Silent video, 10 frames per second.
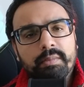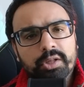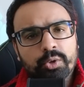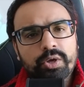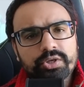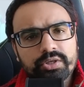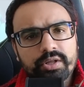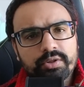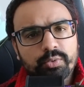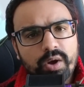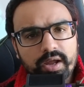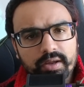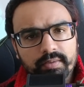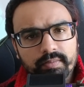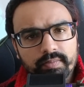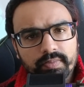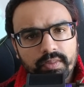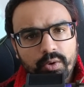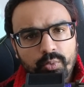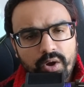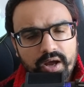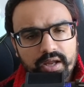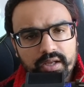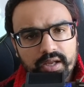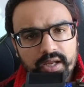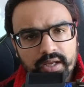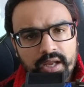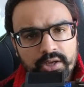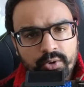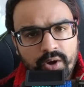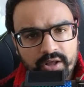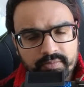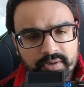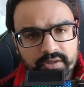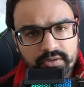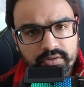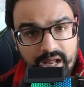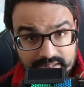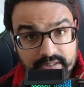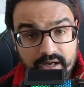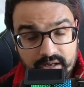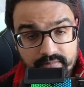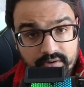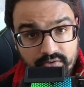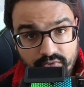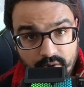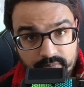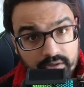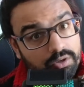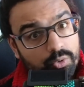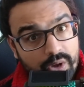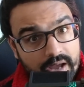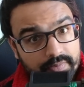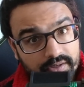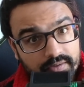But the question is, why? Why get your husband, at the time, robbed? What happened?